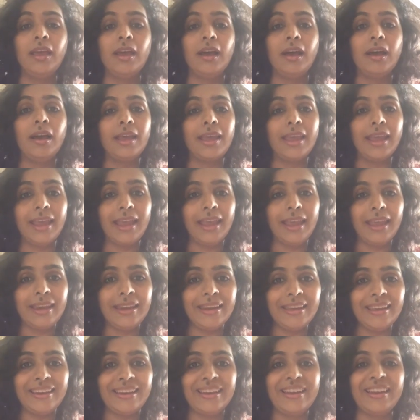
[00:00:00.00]
Again,
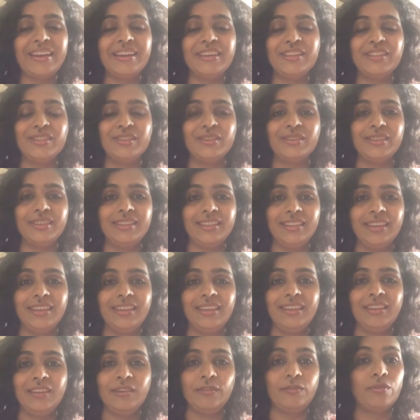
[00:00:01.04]
analyze your day
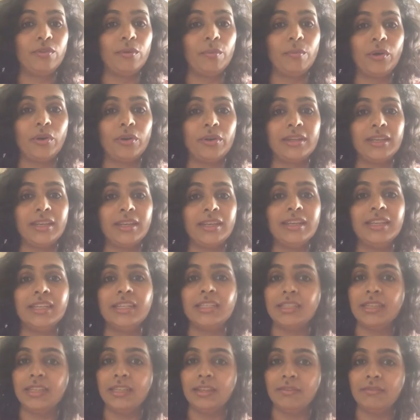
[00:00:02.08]
from morning
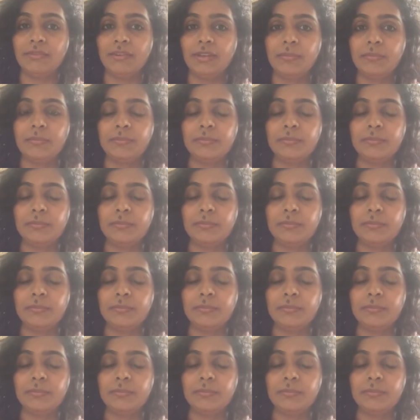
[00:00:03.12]
till evening.